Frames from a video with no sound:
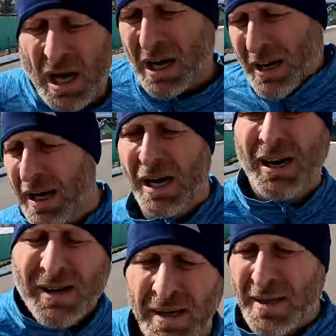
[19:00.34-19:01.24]
But
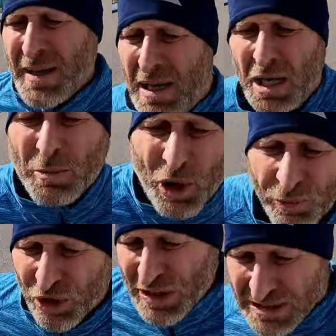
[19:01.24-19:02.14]

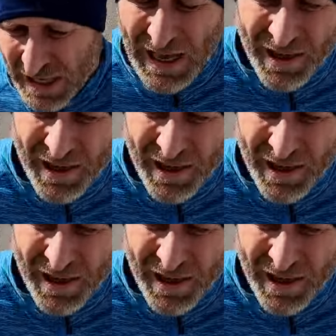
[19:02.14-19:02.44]
hopefully it doesn't